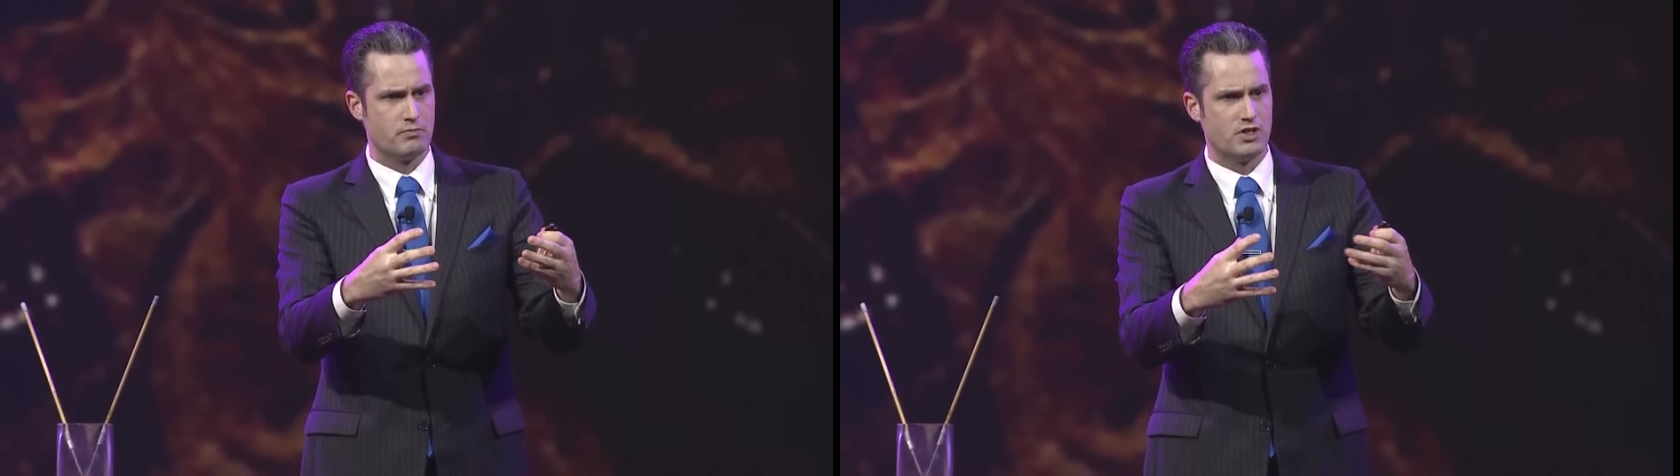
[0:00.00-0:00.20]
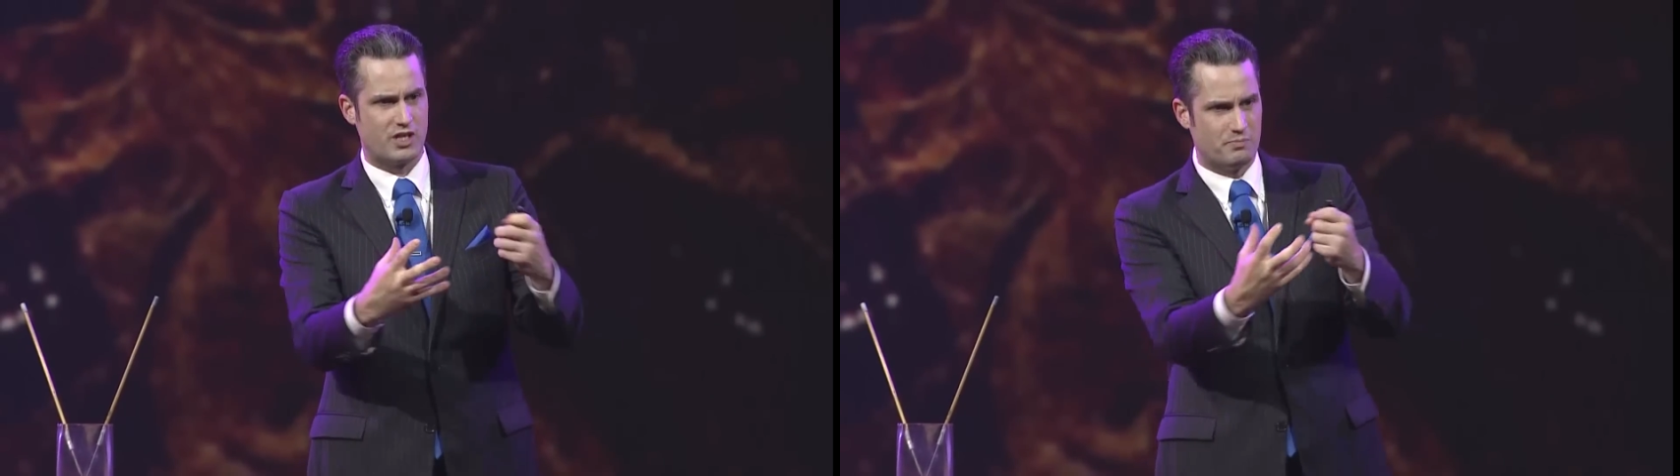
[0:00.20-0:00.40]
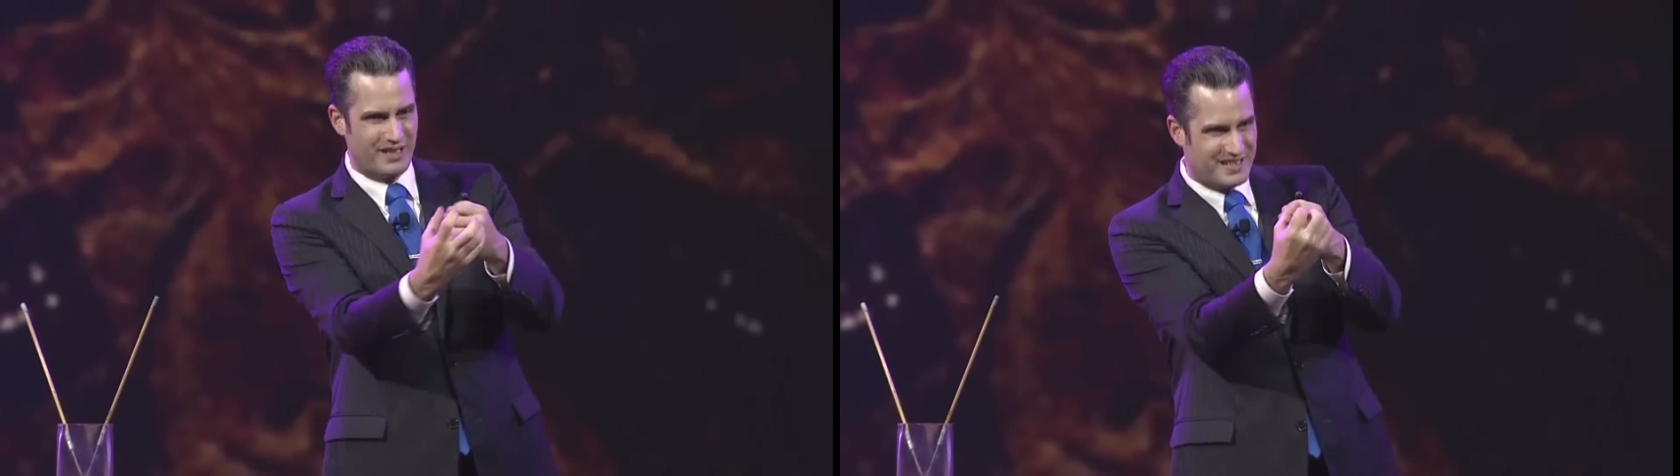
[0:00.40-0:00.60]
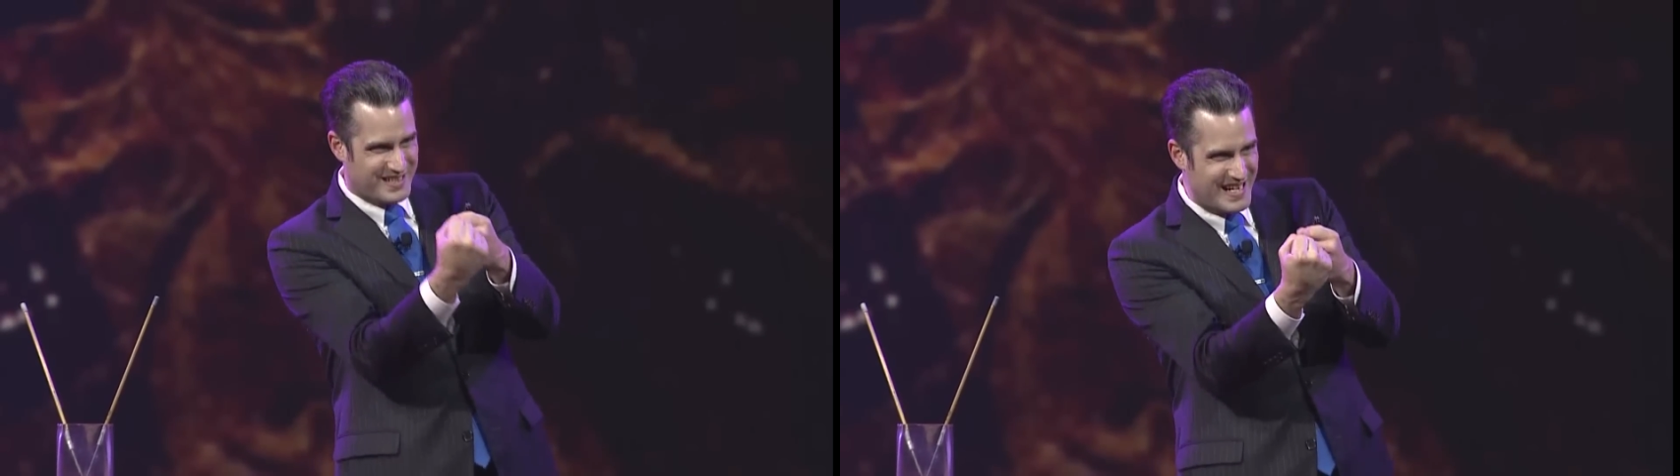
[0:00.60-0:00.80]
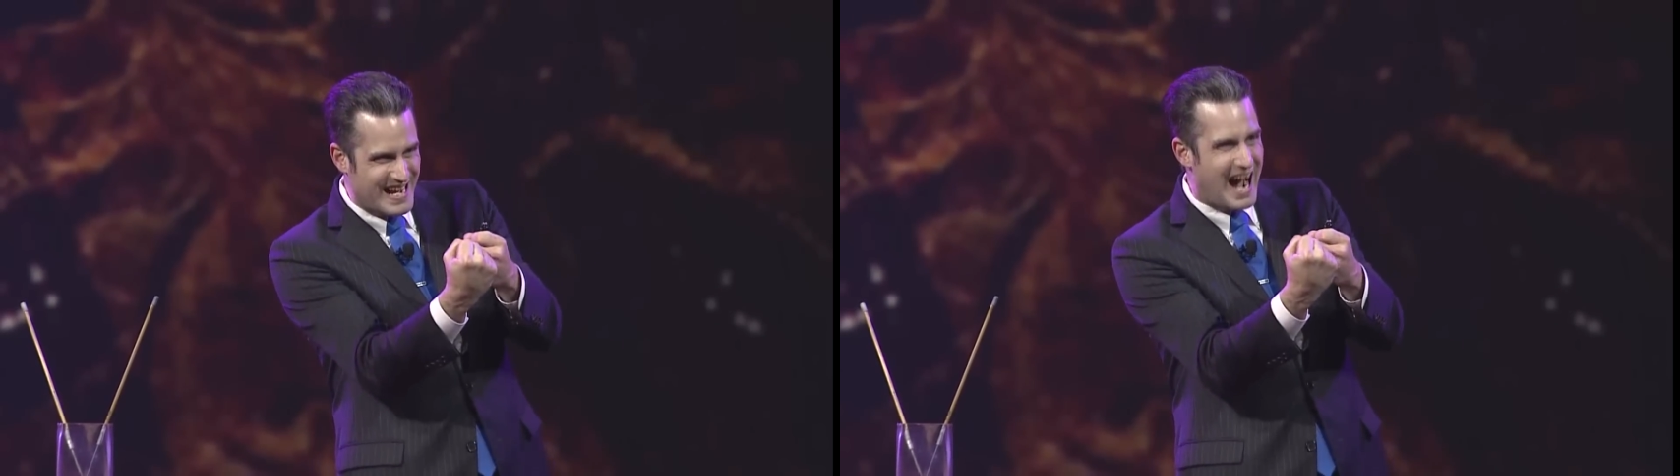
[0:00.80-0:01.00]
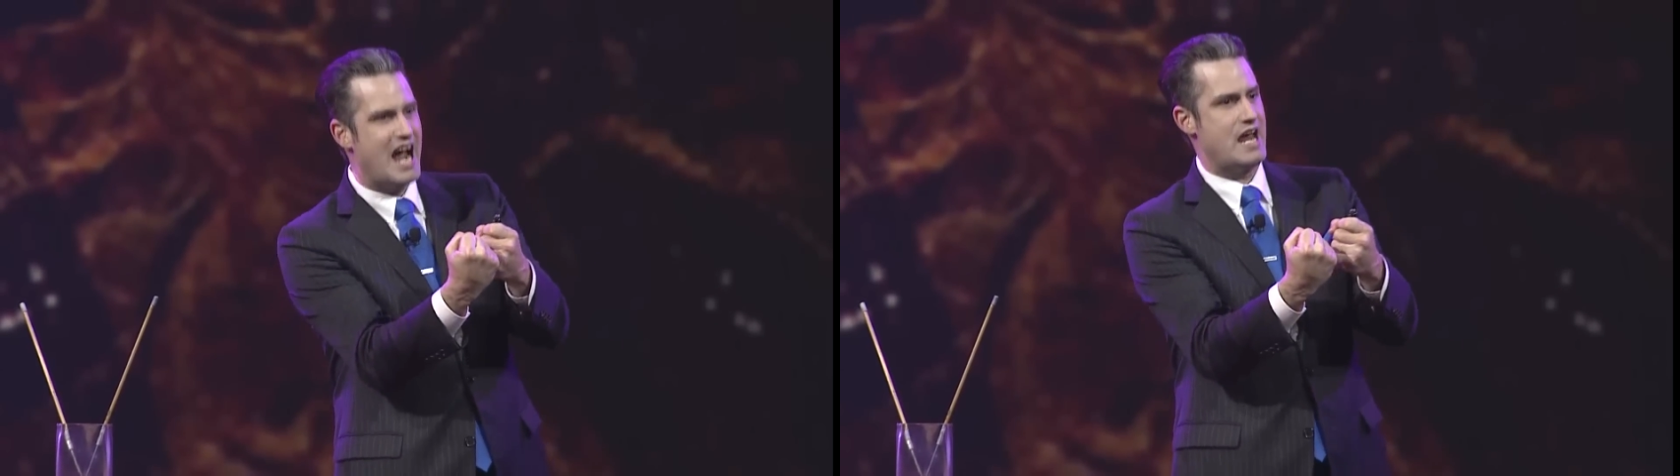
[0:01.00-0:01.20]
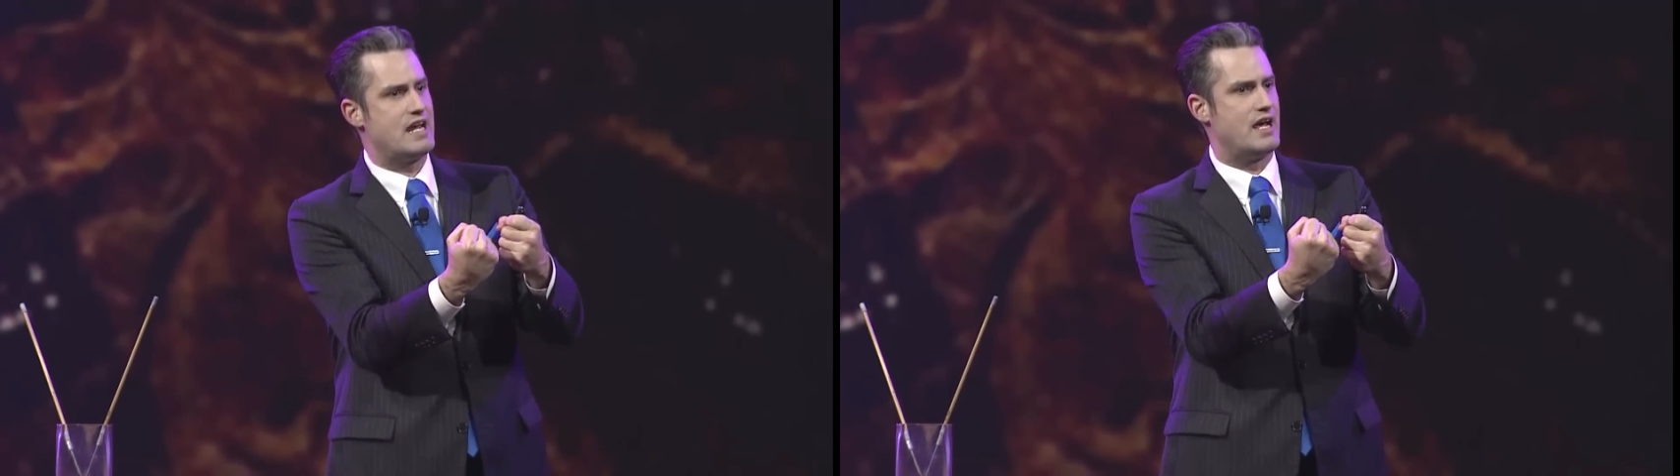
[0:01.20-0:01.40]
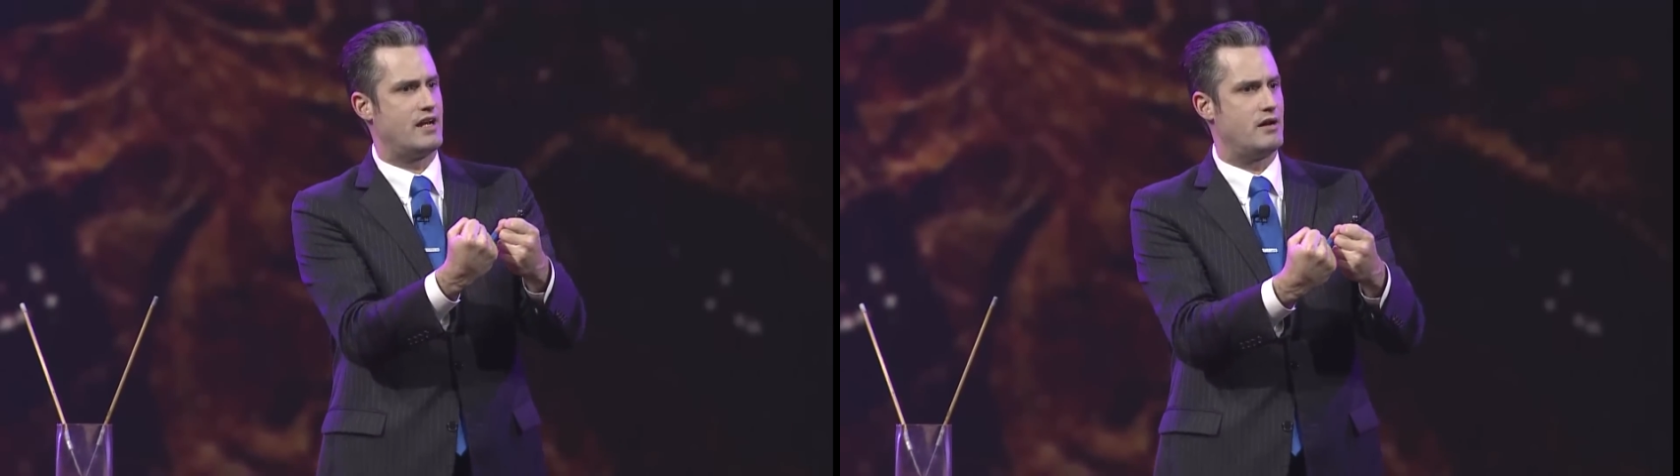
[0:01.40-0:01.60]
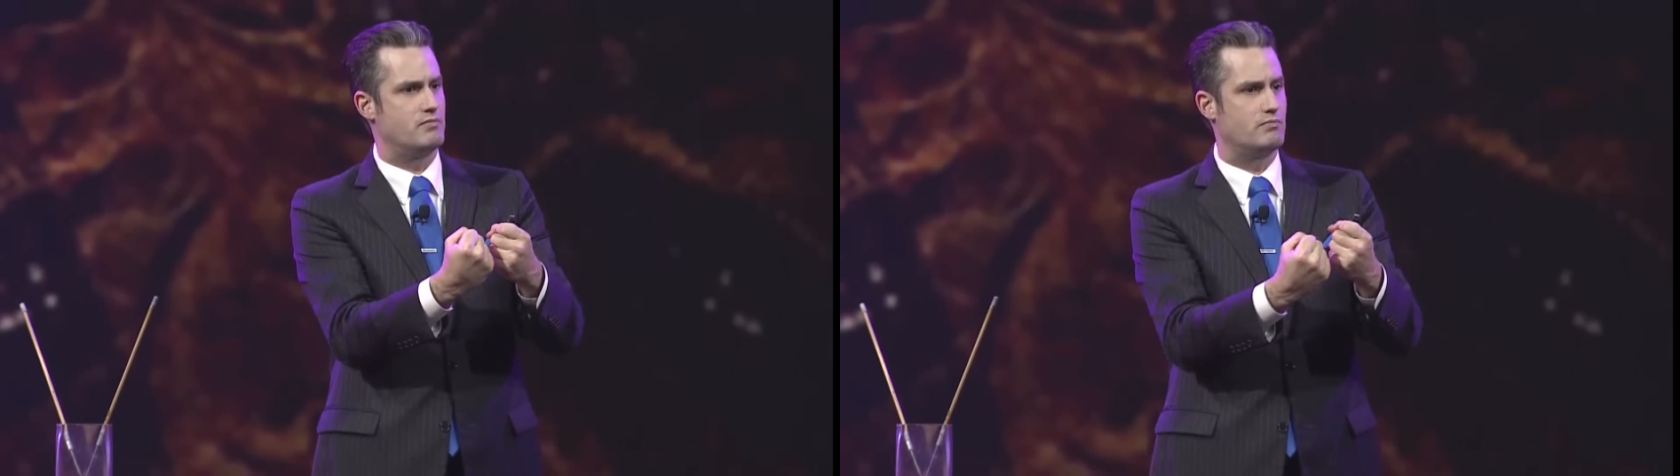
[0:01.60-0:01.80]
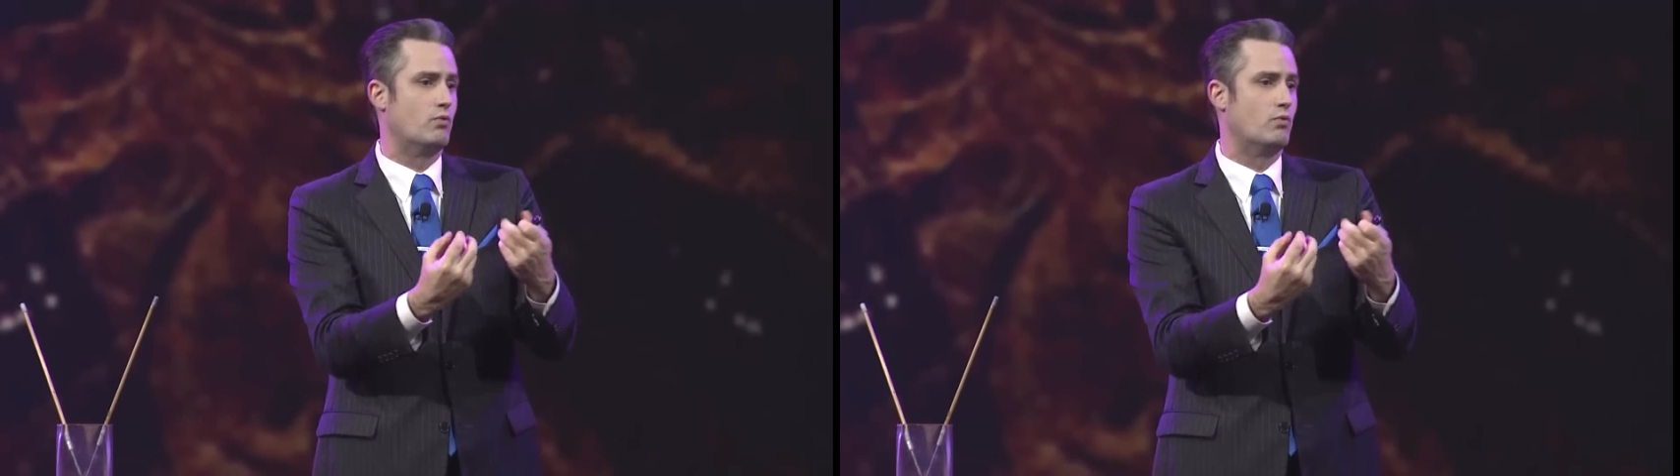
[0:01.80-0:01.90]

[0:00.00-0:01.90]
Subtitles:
simply denying it and,